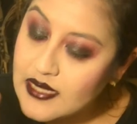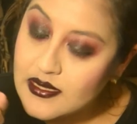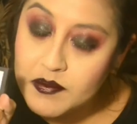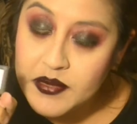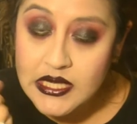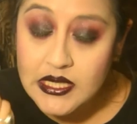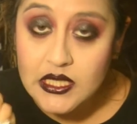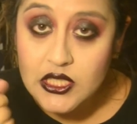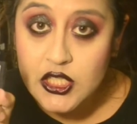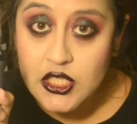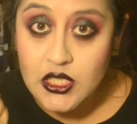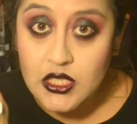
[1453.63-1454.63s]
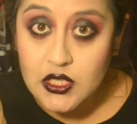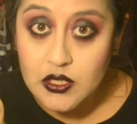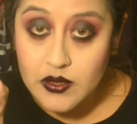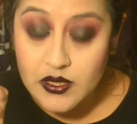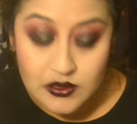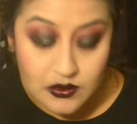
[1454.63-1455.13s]
pink sheen
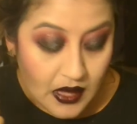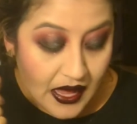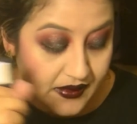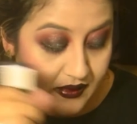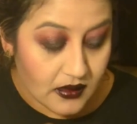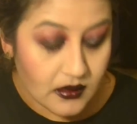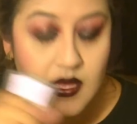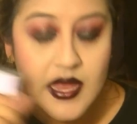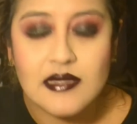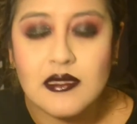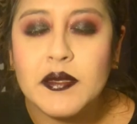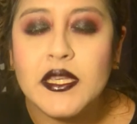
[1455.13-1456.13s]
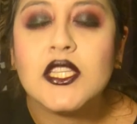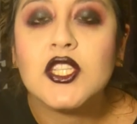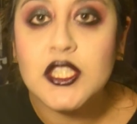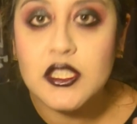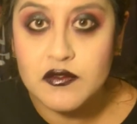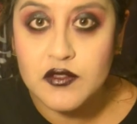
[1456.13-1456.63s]
to it. So it has a pink
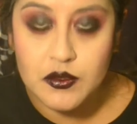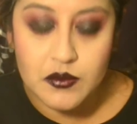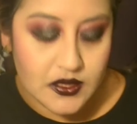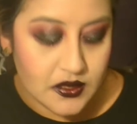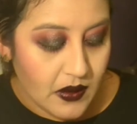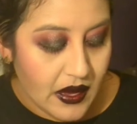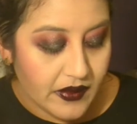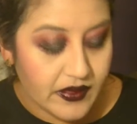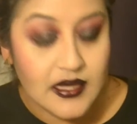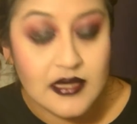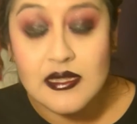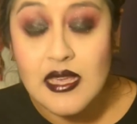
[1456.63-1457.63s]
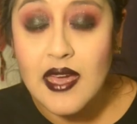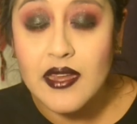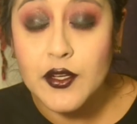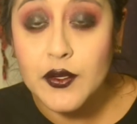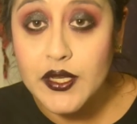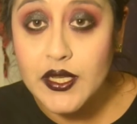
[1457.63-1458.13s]
shift to it. So this had
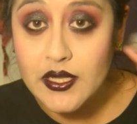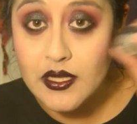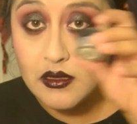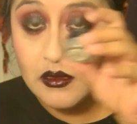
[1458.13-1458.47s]
a green,